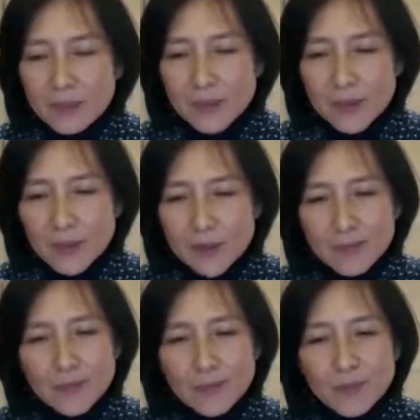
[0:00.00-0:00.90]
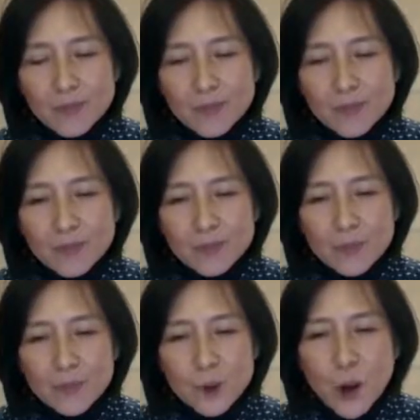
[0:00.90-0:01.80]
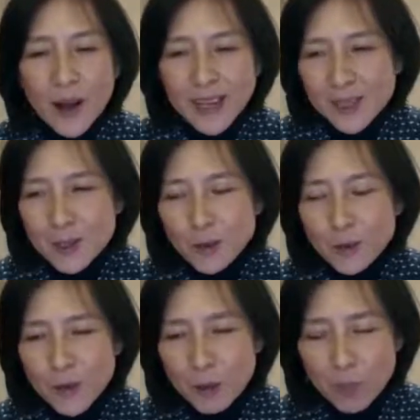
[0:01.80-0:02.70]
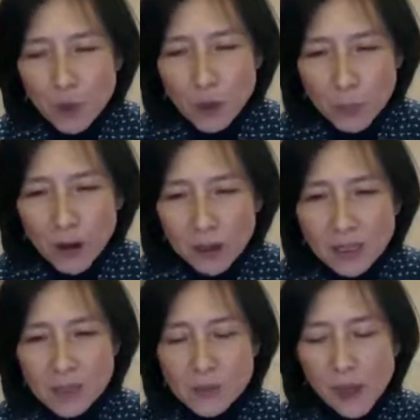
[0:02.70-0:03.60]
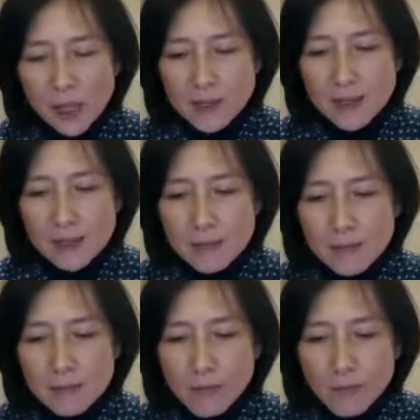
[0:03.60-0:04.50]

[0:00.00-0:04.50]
They're trying to fit more parking spaces.